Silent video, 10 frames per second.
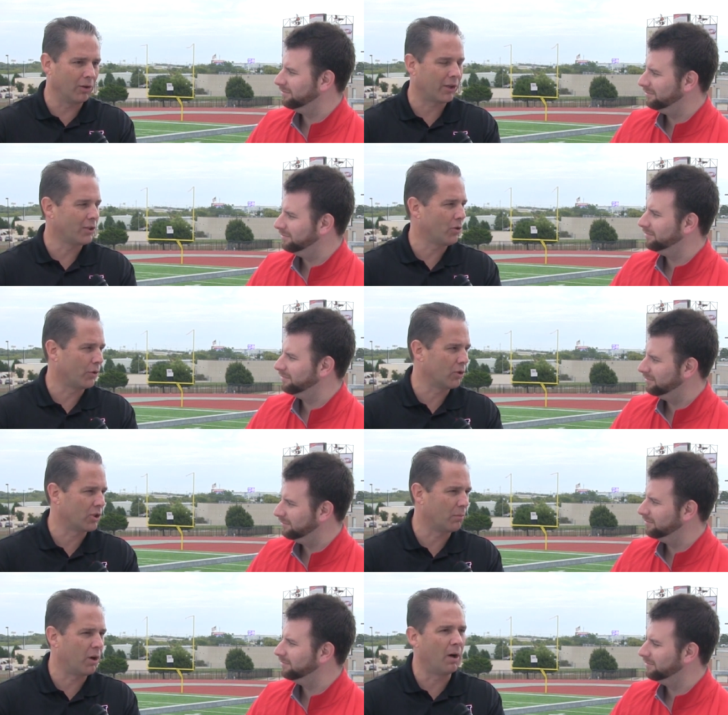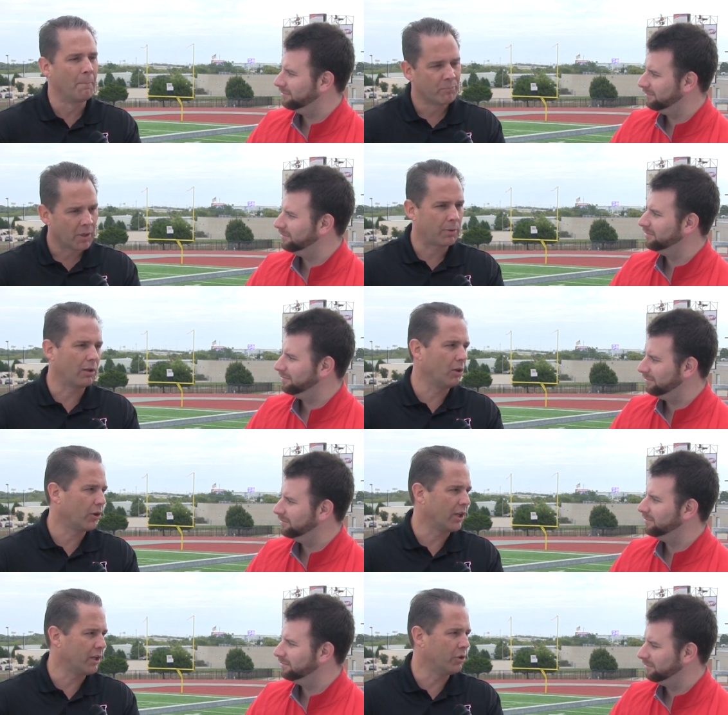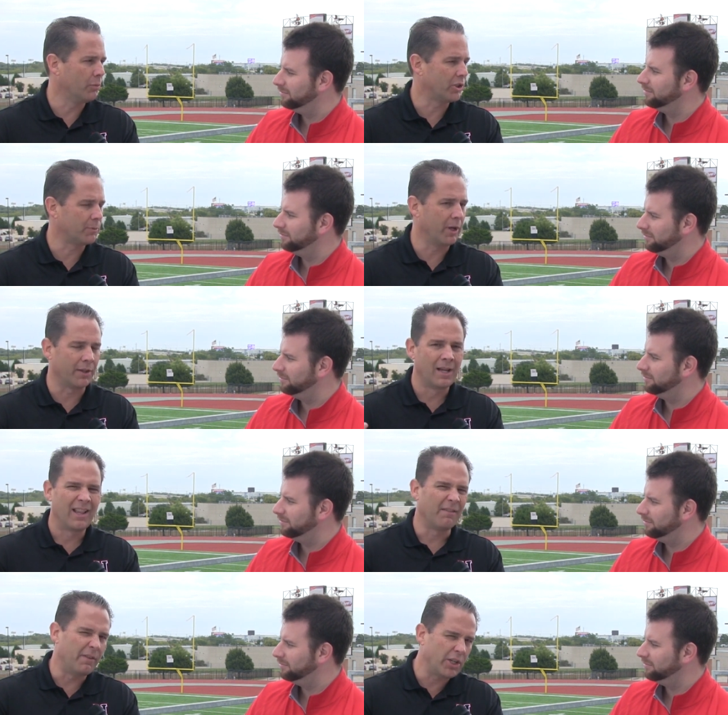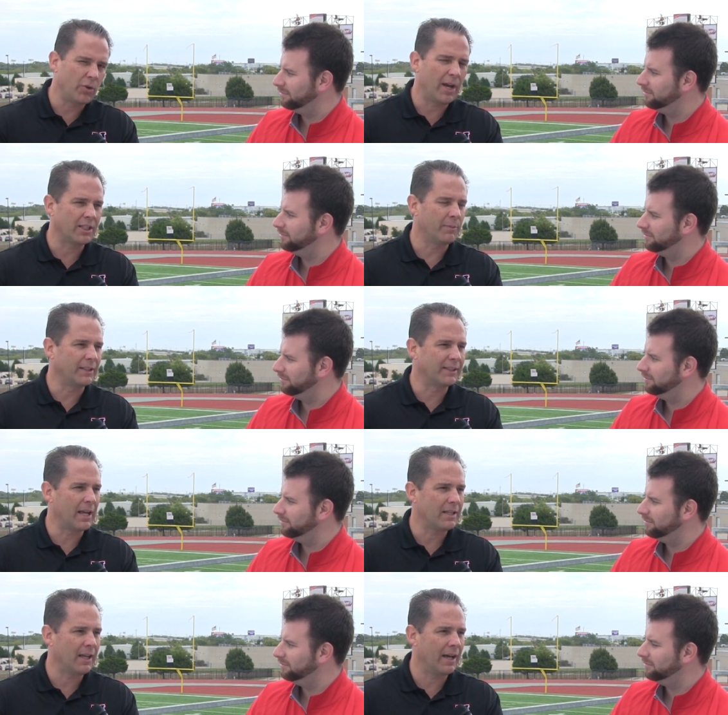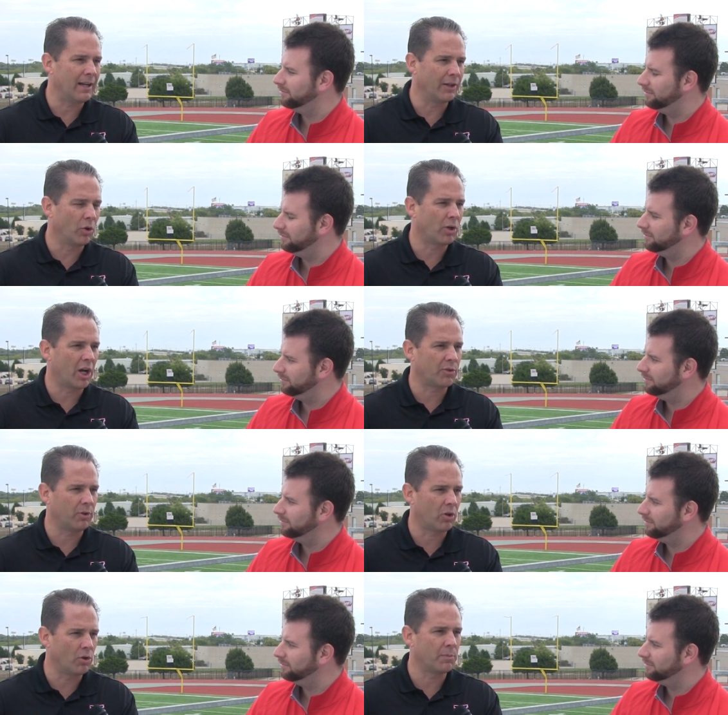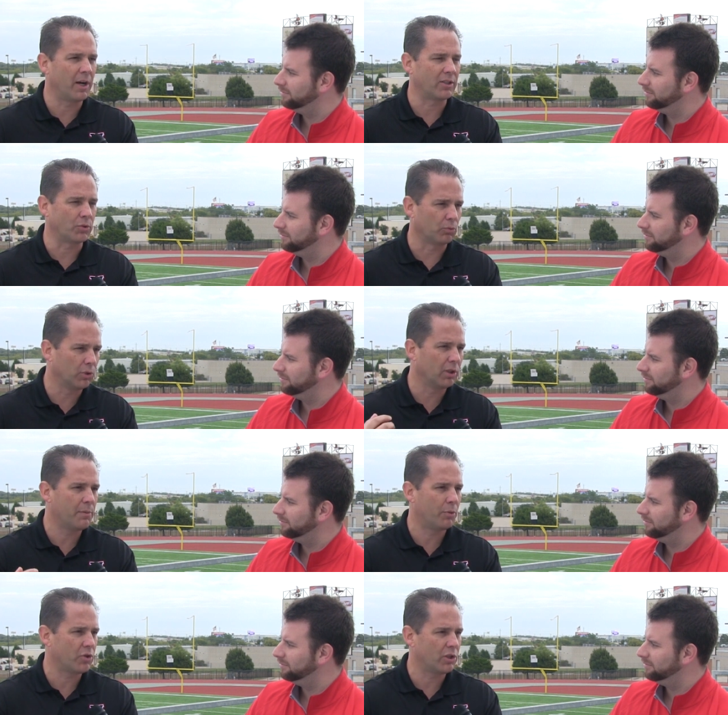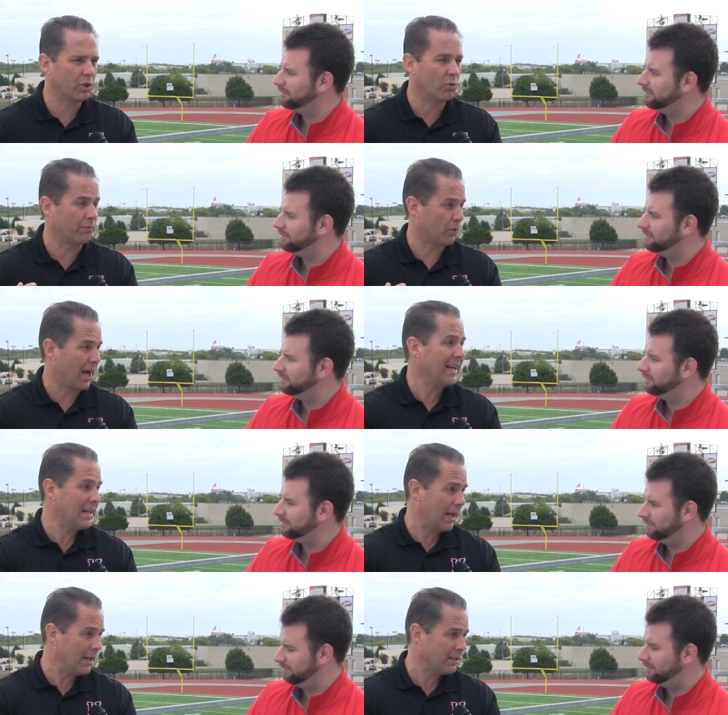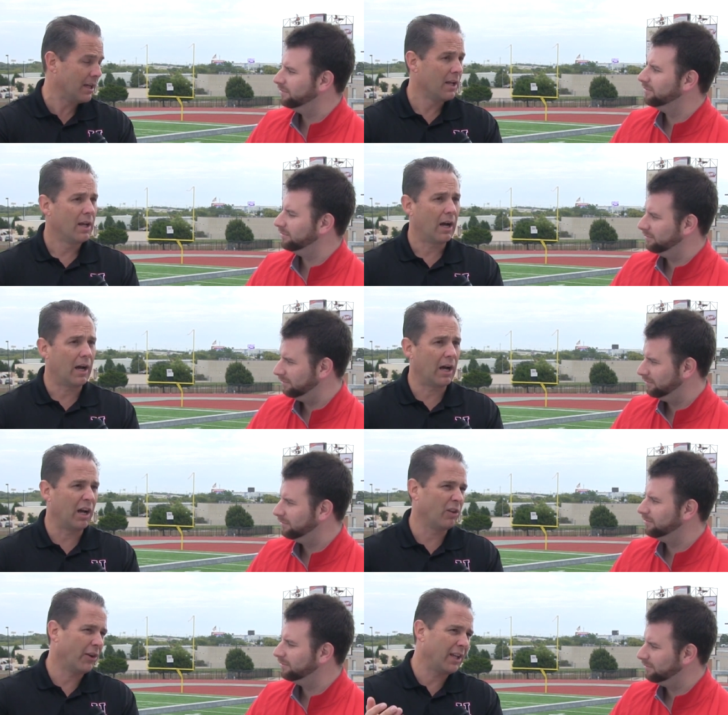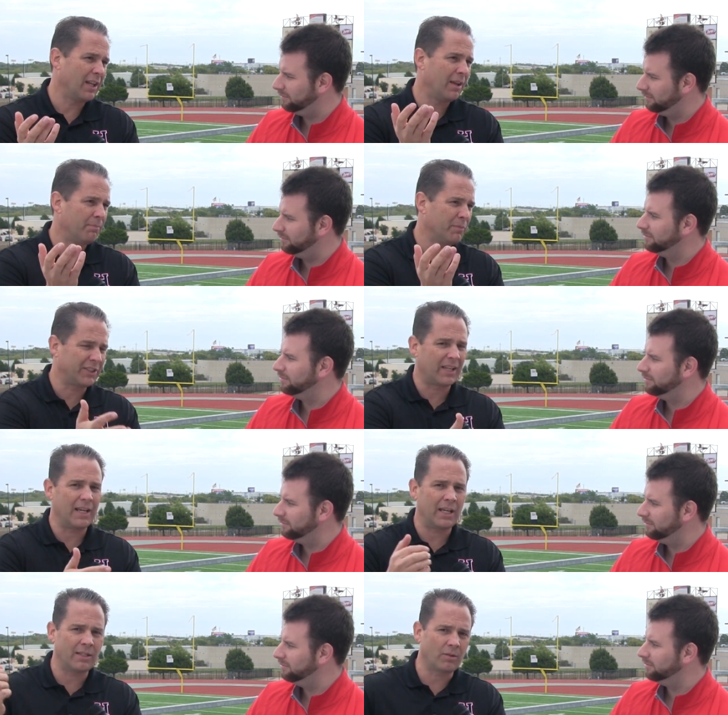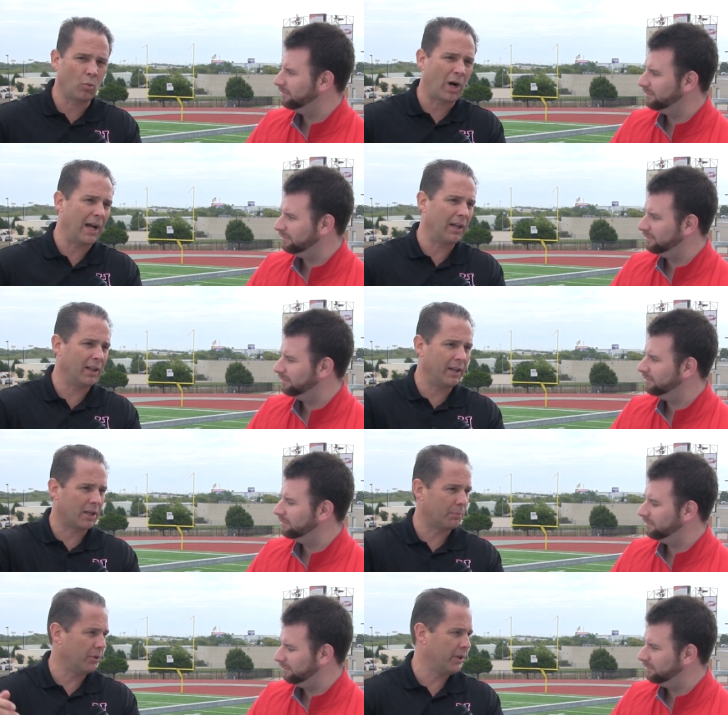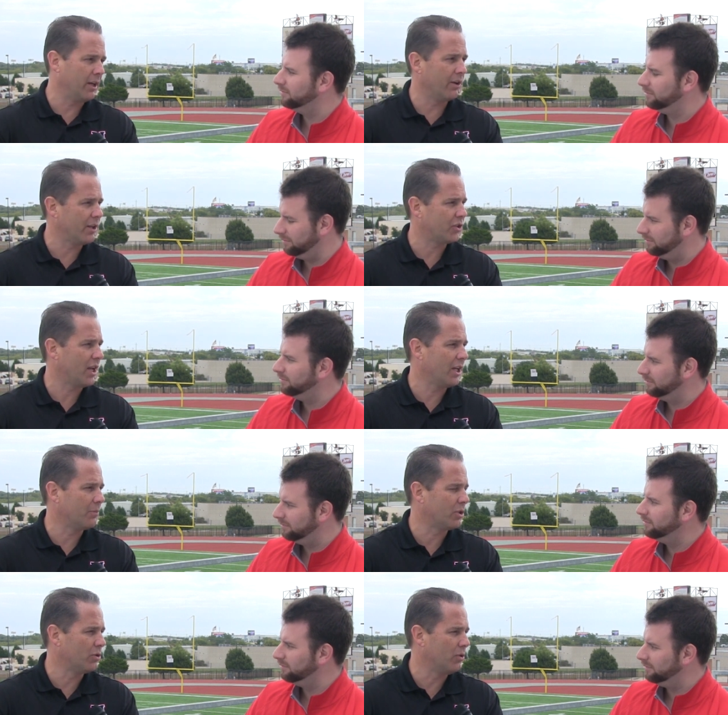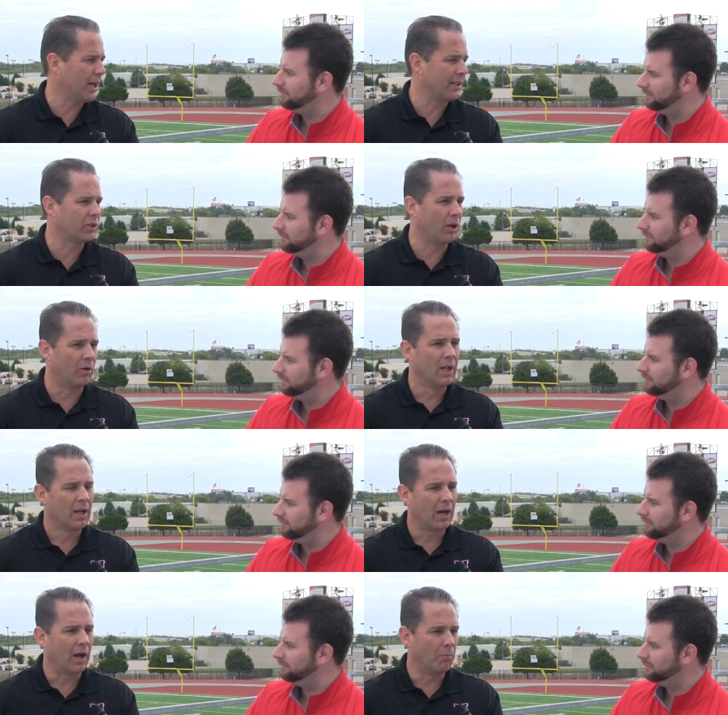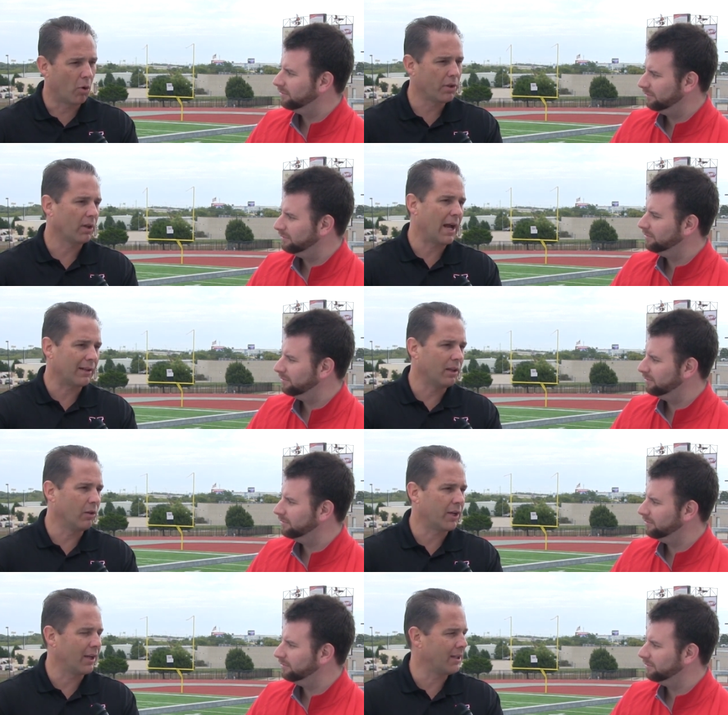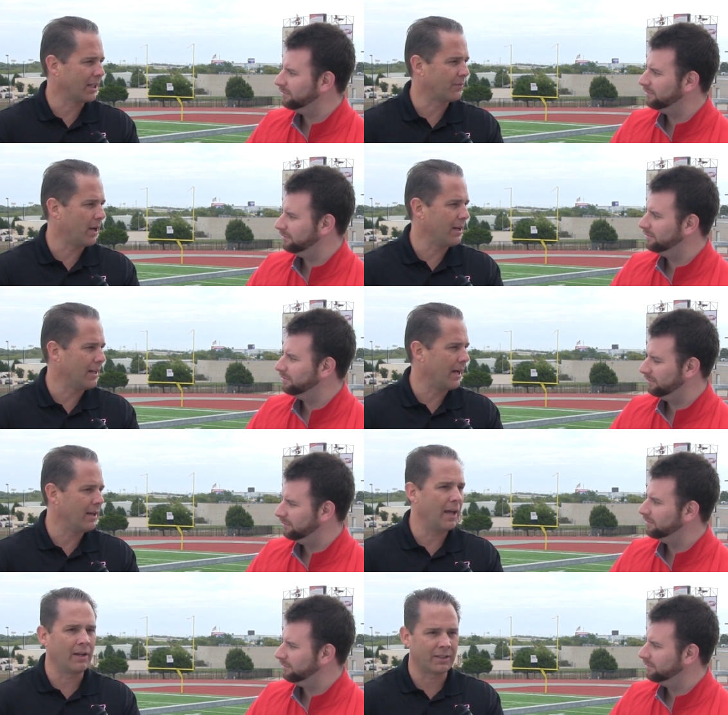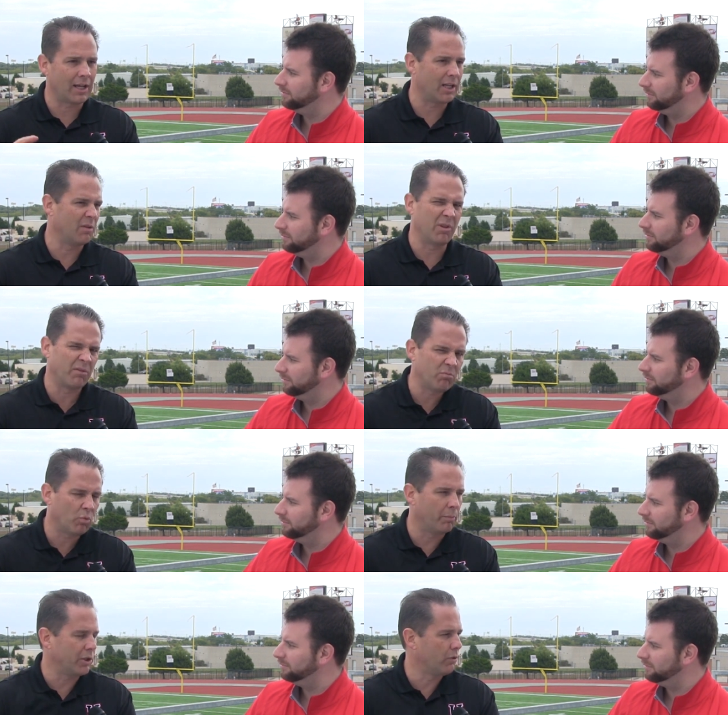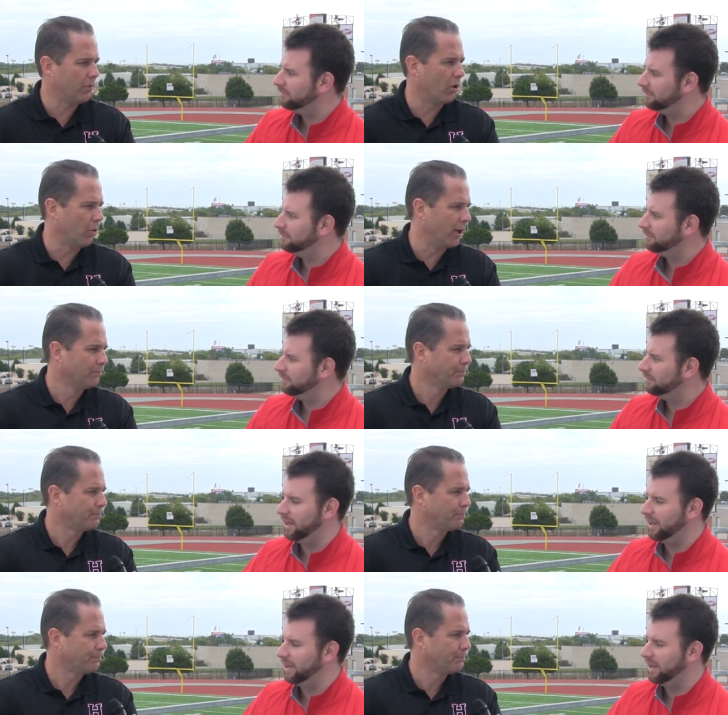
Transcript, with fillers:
Speaker 1: uh, look into the crystal ball, probably looking at Newman Smith. Venue hasn't been set yet. I know Coach, Coach Moss is really pushing to do it Friday night. Uh, looking at Mesquite, Wylie, a couple of the area stadiums to do that. So uh, more than likely looking at next Friday night at a stadium that won't be too far away.